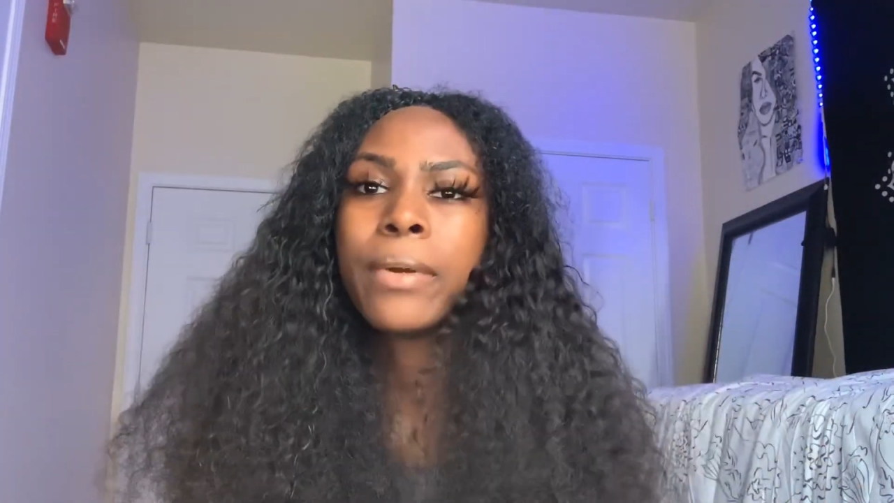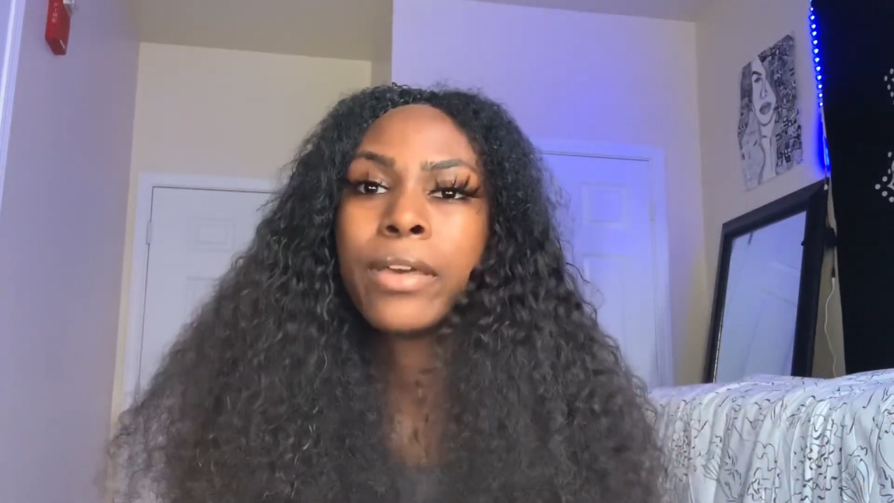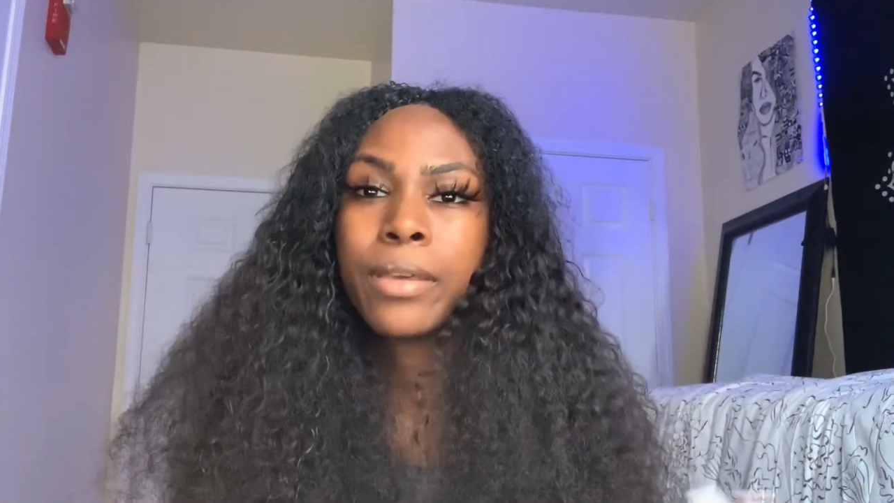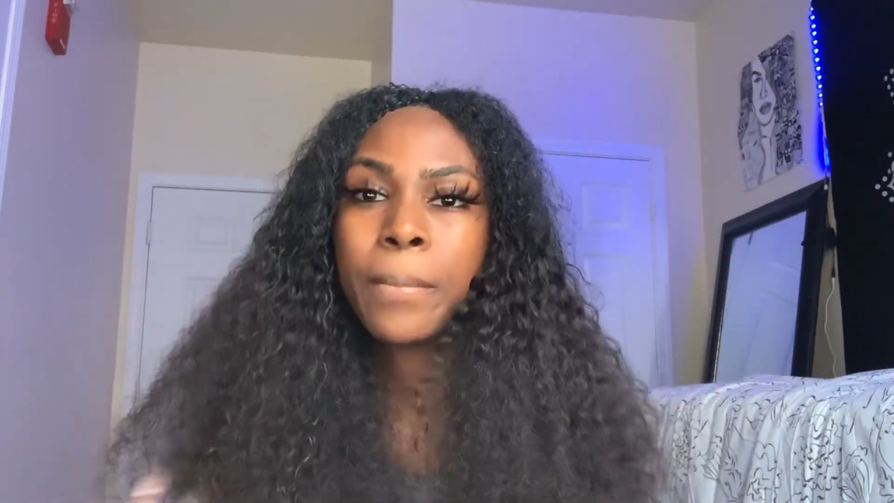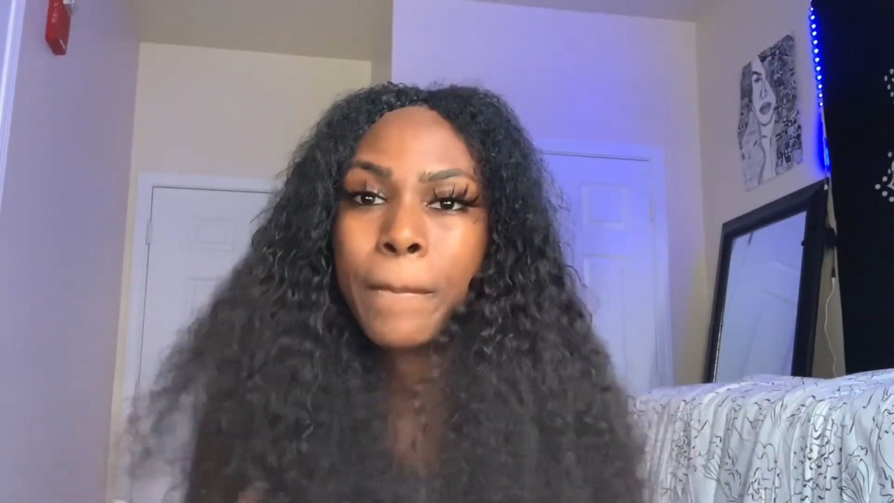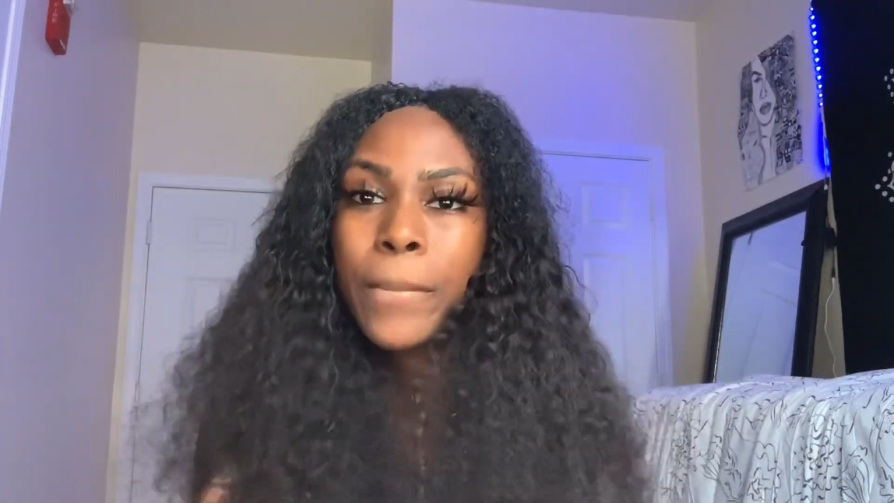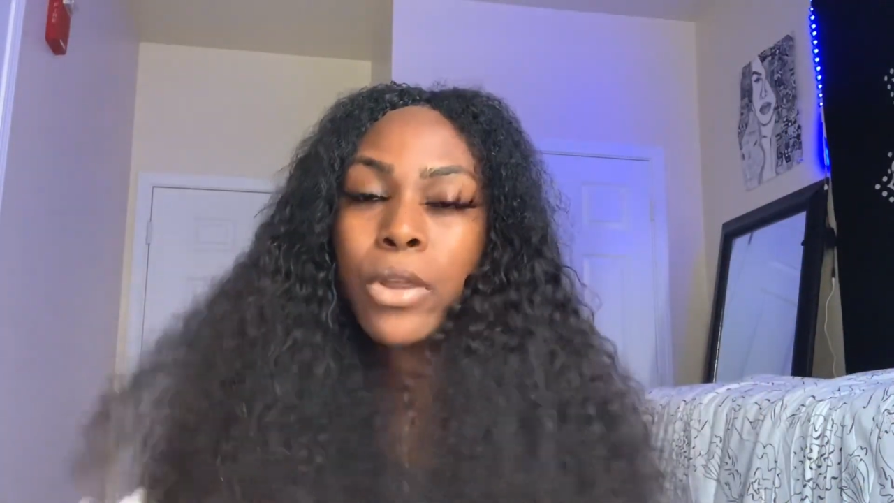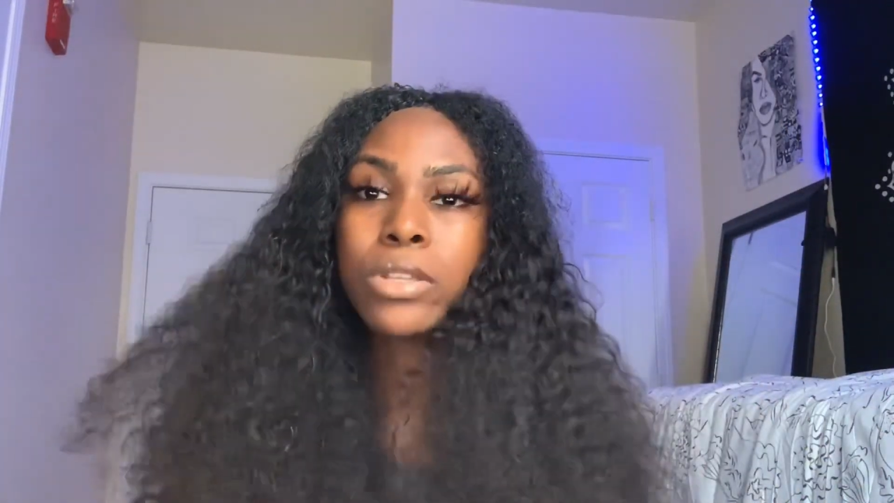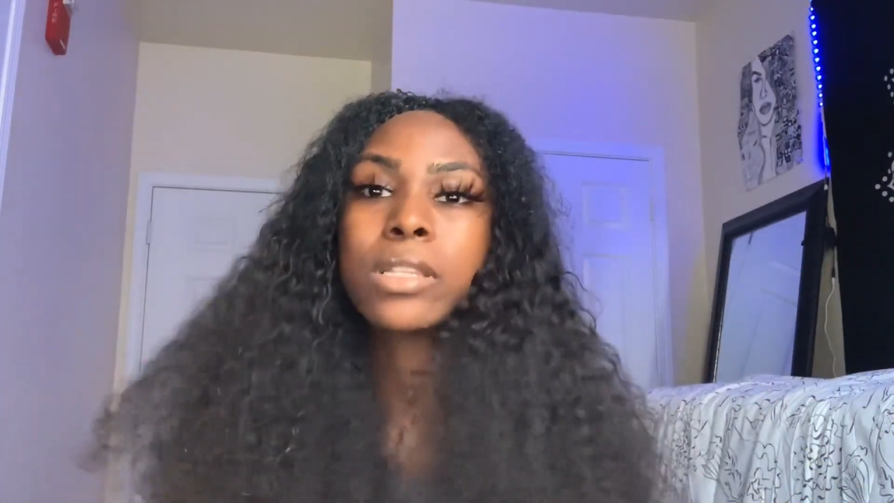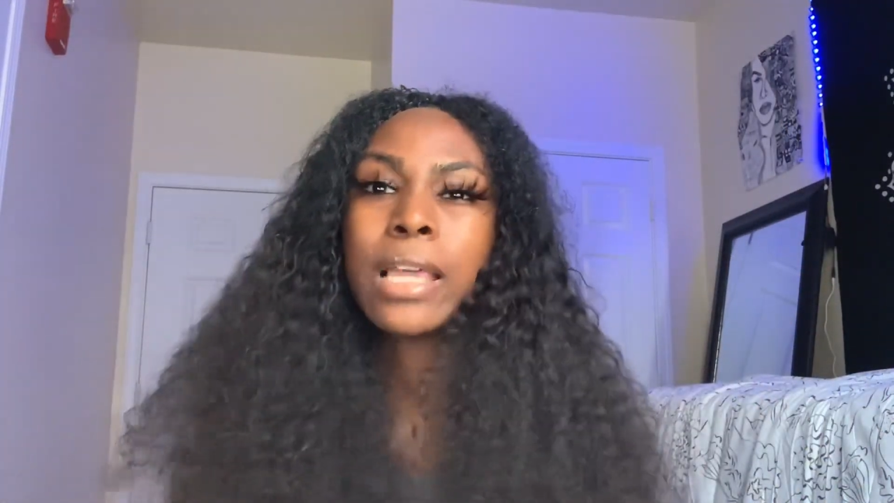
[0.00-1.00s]
But
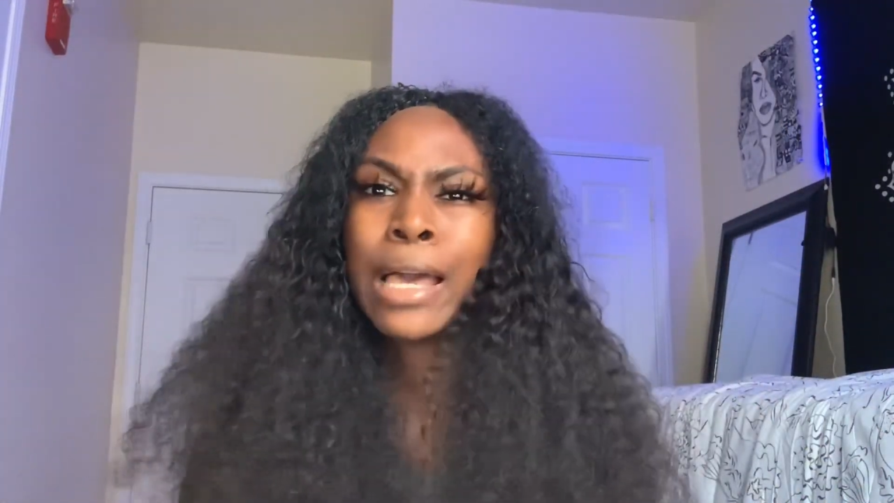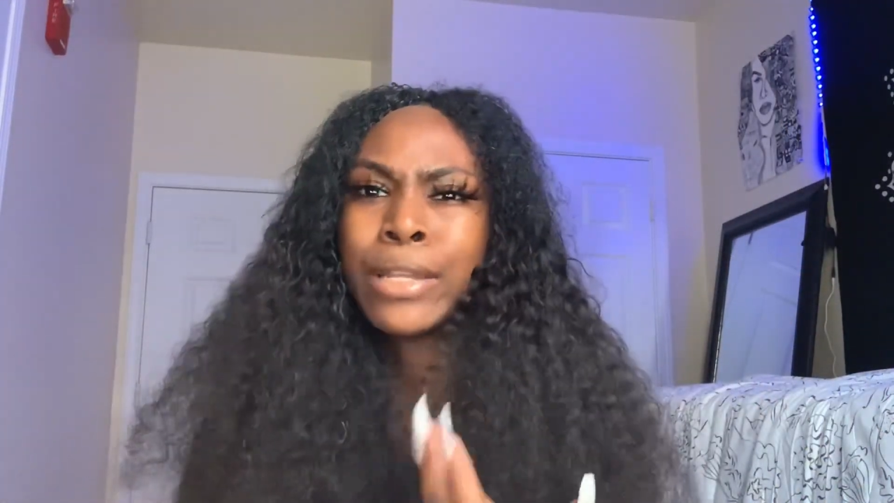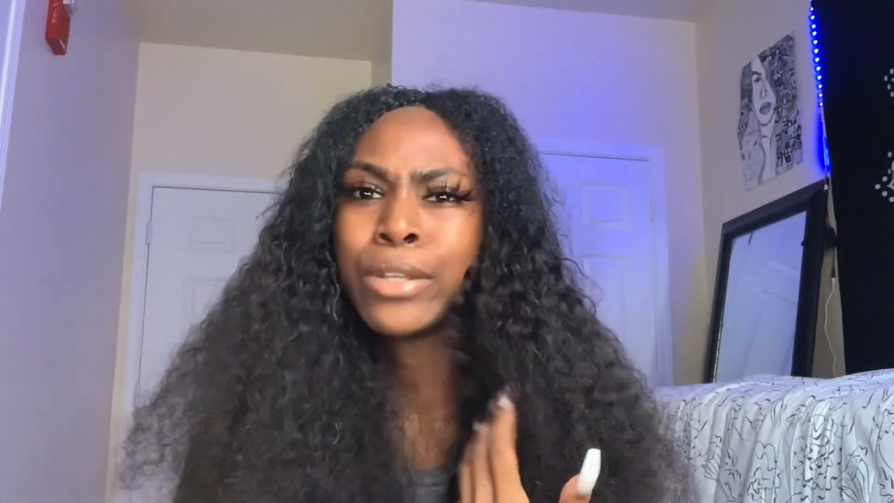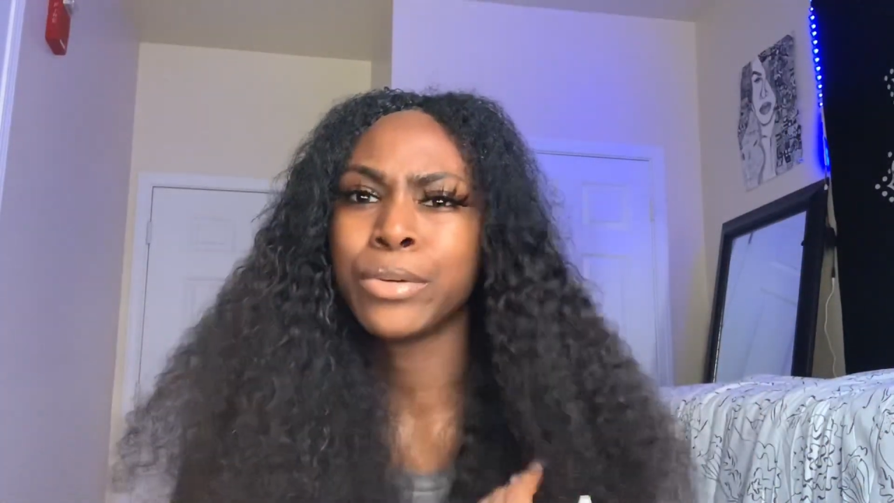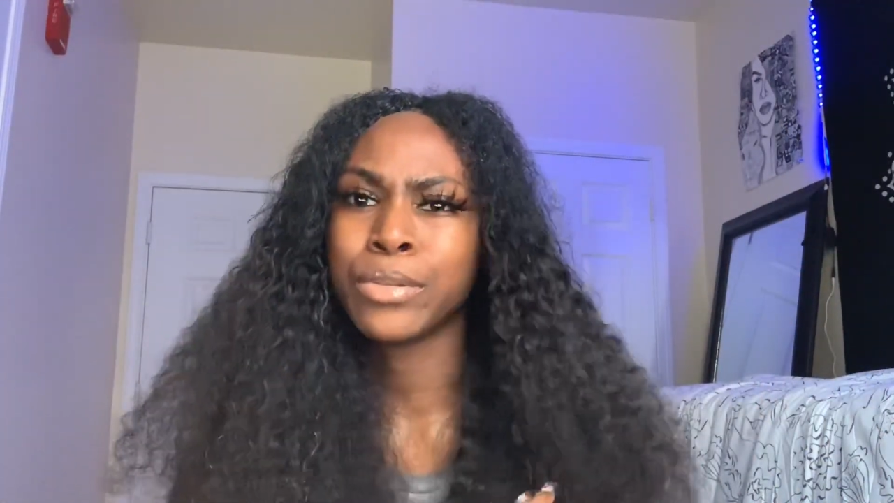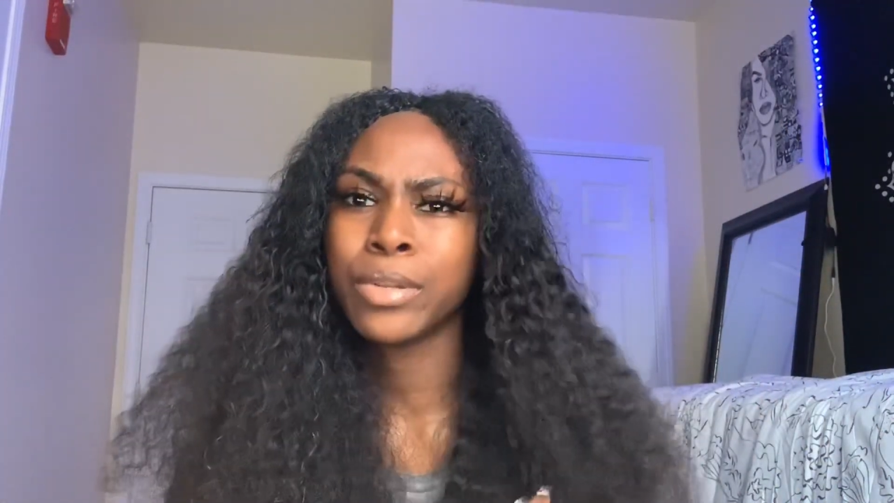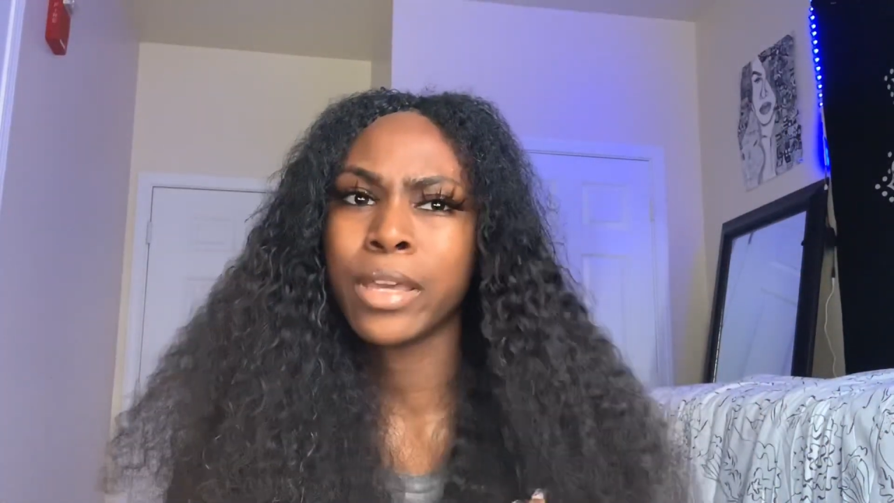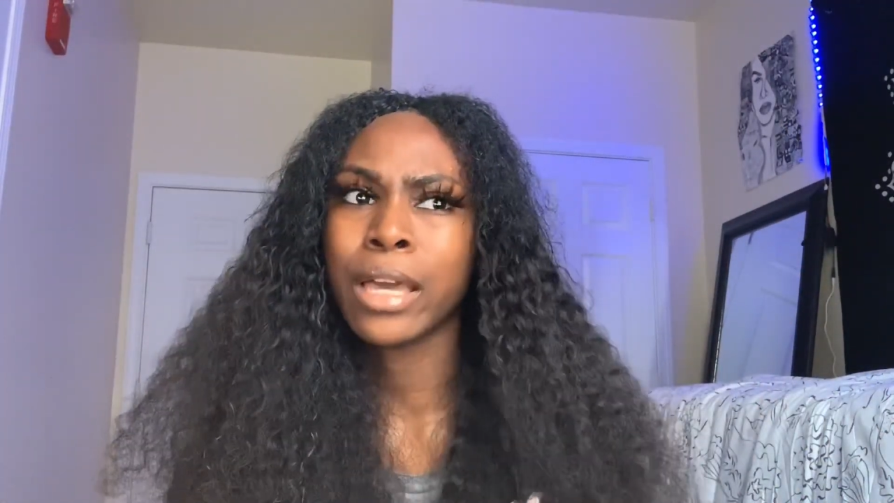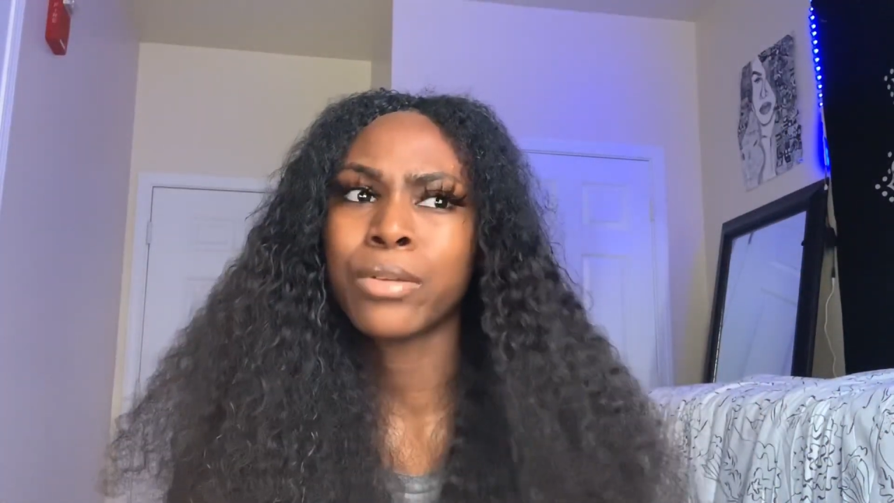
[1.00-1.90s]
personally, I don't do that.